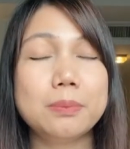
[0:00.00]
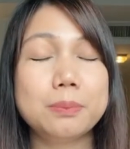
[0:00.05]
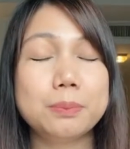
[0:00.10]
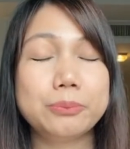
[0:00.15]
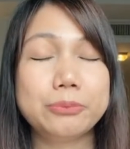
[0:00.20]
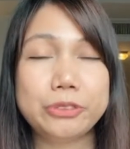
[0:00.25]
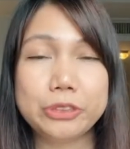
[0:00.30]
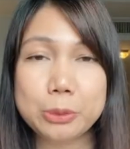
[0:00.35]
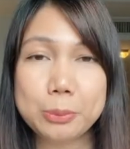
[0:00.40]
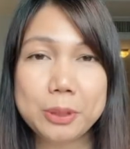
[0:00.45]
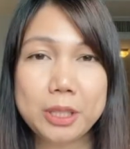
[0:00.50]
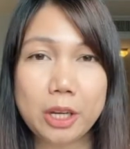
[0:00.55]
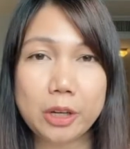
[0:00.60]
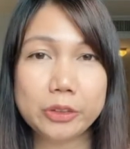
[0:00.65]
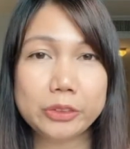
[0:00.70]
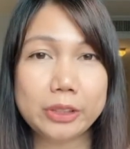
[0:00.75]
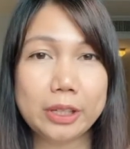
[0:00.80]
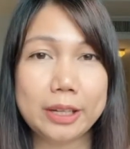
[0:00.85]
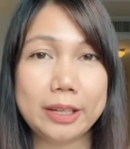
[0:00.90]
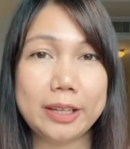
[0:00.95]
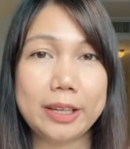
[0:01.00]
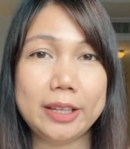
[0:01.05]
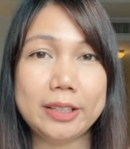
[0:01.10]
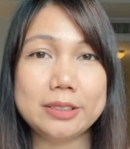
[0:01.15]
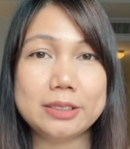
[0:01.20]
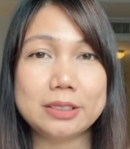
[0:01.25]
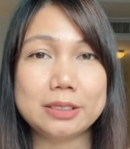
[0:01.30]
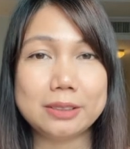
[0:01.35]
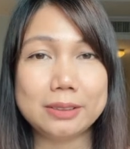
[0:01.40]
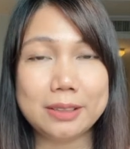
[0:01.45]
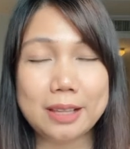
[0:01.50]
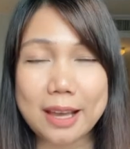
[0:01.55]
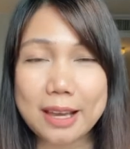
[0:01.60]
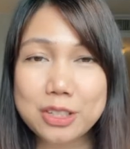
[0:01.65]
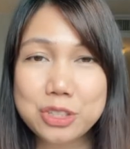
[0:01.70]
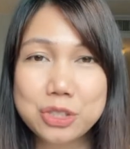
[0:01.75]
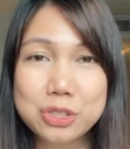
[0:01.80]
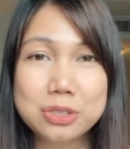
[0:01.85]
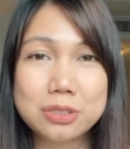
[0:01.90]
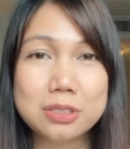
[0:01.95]
Philippine Airlines
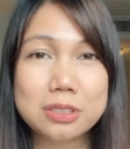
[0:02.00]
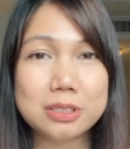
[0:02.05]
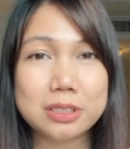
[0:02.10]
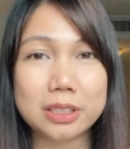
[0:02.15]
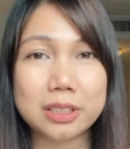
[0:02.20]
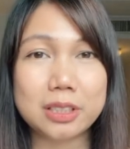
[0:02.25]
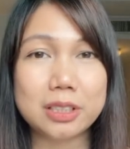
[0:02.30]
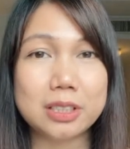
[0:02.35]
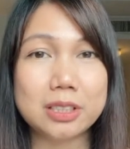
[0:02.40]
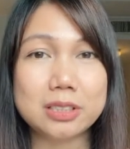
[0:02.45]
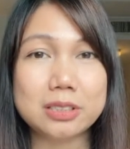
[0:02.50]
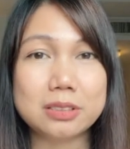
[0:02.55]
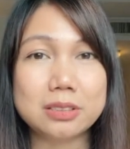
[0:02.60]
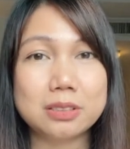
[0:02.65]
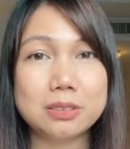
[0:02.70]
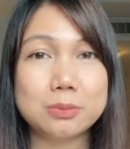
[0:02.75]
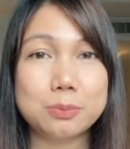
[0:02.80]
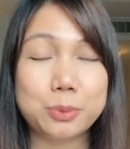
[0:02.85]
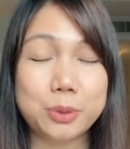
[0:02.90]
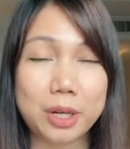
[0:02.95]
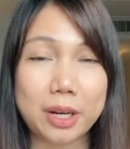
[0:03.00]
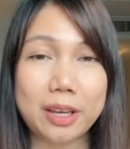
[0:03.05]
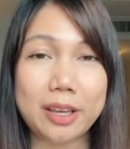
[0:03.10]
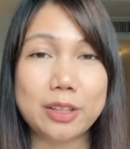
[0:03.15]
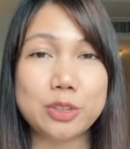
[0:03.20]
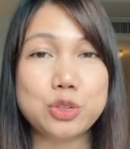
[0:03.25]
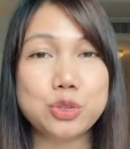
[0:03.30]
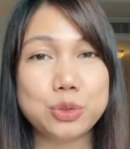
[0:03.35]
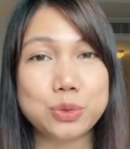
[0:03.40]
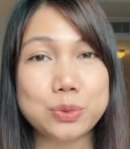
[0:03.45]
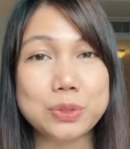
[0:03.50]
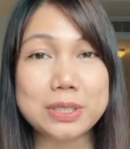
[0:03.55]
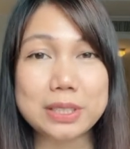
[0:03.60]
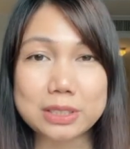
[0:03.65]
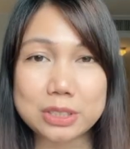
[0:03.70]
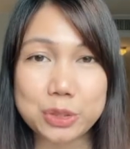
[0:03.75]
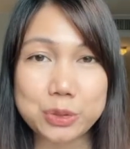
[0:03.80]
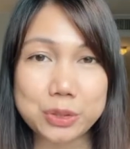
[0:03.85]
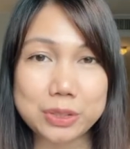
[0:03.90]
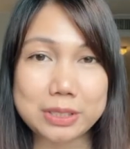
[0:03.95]
slashed the ticket price to
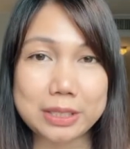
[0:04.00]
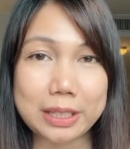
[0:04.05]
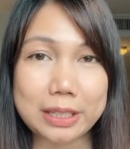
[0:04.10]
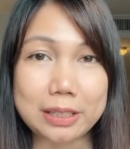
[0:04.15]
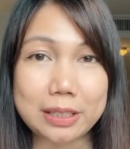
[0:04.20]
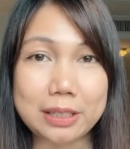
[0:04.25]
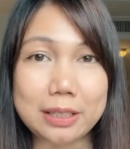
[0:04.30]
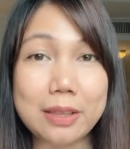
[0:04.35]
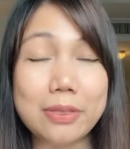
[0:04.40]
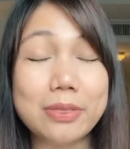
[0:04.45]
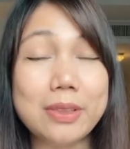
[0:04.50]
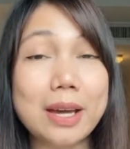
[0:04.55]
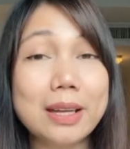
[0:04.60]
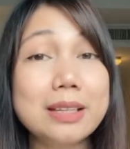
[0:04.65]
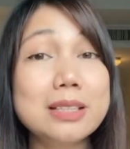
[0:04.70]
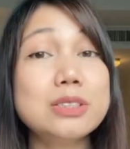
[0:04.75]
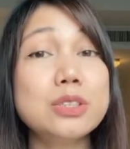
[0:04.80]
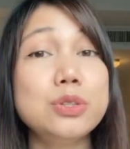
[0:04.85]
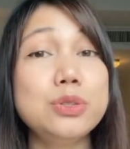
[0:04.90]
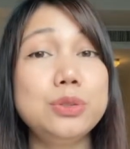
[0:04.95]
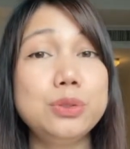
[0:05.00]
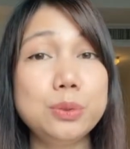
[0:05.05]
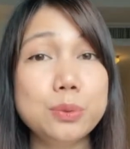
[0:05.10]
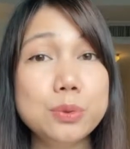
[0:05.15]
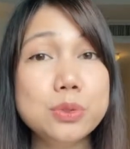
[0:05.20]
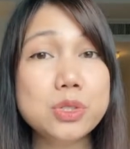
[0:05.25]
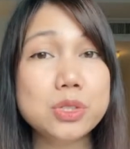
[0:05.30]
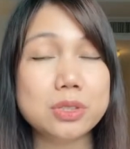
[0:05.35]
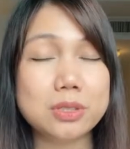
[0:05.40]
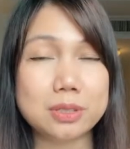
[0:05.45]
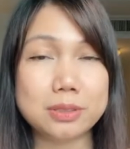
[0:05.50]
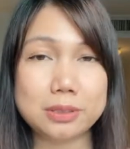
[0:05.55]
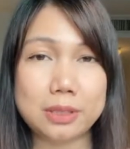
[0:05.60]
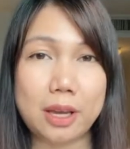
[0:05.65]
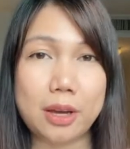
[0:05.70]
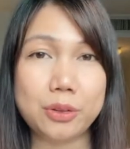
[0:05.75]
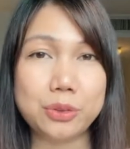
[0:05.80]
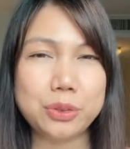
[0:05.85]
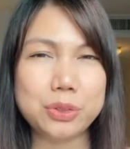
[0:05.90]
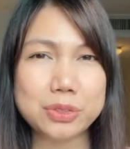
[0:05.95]
690. That is a huge
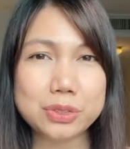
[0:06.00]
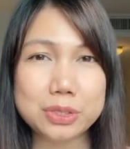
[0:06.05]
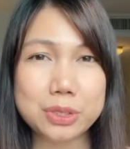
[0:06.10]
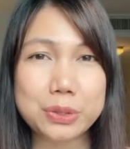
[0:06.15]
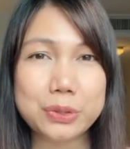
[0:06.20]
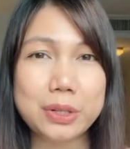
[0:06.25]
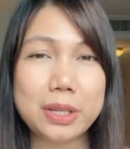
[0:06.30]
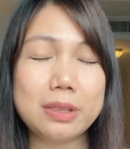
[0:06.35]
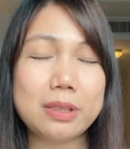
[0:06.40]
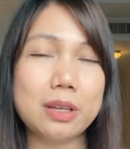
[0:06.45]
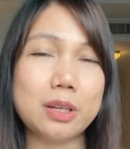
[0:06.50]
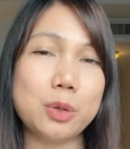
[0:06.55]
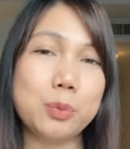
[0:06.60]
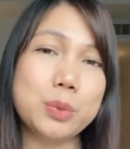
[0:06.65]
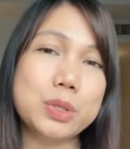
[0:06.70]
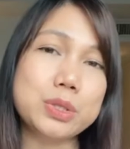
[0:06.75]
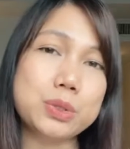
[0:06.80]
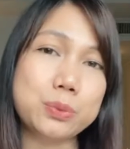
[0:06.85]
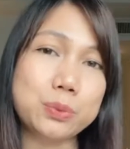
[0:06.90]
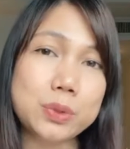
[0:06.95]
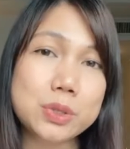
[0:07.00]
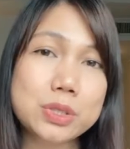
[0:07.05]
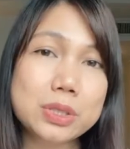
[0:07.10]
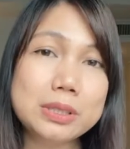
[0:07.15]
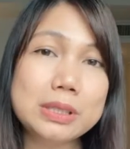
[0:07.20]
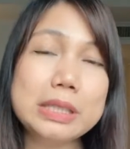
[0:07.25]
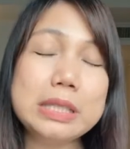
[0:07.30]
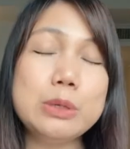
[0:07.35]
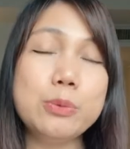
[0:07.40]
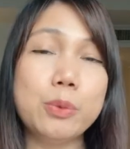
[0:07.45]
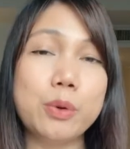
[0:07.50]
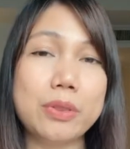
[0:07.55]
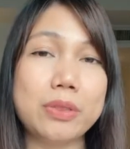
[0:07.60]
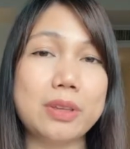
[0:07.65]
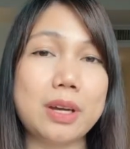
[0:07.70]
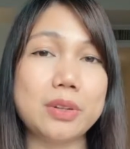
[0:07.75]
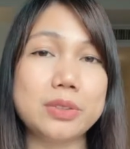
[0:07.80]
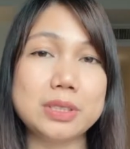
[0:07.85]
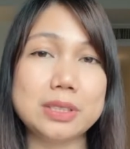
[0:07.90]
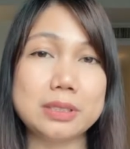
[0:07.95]
discount considering that it was originally
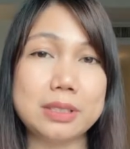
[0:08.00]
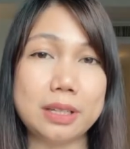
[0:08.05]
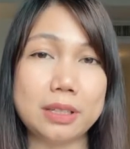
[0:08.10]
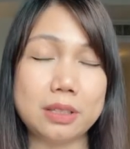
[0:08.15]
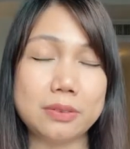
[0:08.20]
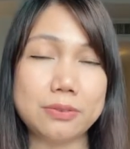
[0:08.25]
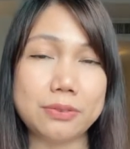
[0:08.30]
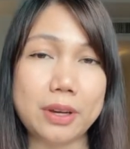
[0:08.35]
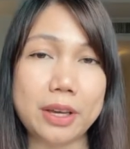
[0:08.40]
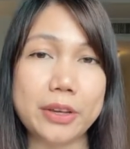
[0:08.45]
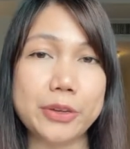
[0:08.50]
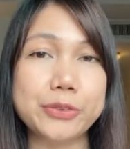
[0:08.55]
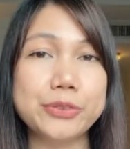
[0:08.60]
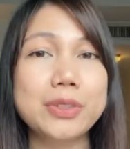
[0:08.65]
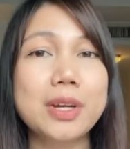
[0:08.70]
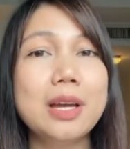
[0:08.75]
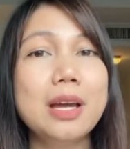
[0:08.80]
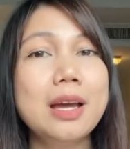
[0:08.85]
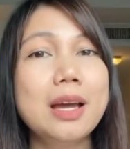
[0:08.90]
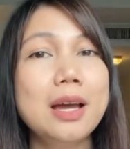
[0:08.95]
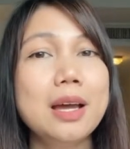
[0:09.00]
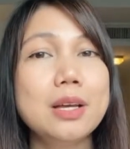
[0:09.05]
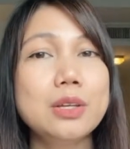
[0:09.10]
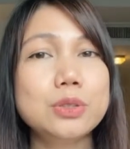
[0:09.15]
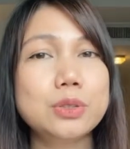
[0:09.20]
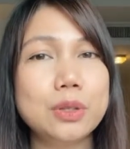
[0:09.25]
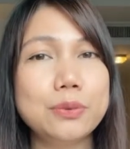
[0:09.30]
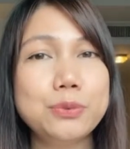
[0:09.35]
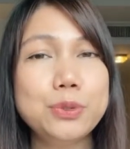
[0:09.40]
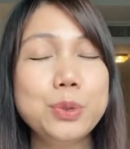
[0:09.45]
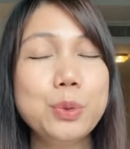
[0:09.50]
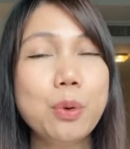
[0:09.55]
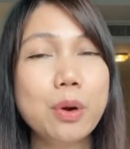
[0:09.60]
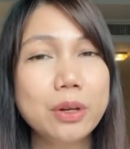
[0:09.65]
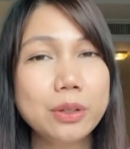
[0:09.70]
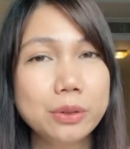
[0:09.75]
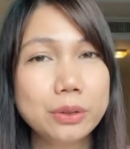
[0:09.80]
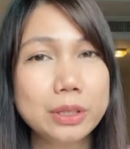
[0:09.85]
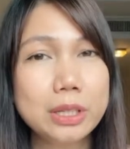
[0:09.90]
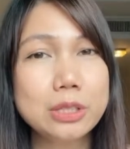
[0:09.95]
1,095. So if you
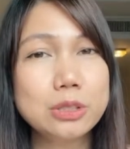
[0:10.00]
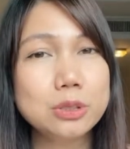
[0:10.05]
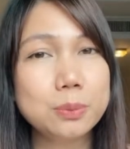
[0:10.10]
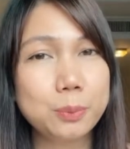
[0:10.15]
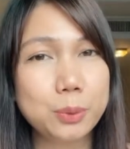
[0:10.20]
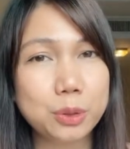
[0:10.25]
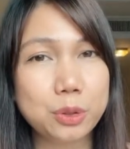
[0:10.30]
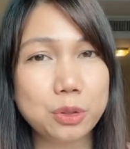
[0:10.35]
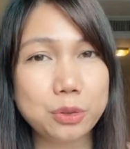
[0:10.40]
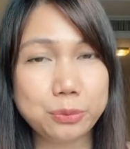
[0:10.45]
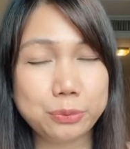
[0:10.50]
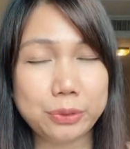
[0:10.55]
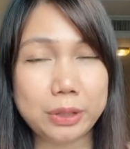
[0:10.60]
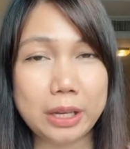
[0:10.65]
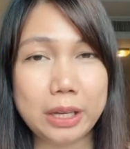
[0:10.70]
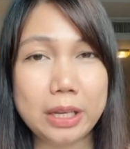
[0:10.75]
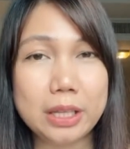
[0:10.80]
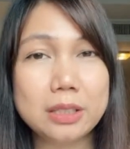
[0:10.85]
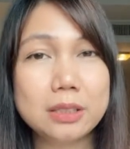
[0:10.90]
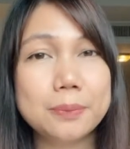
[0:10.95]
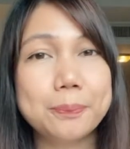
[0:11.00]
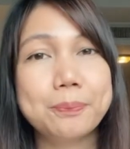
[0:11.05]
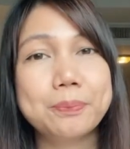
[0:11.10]
are looking to book your flight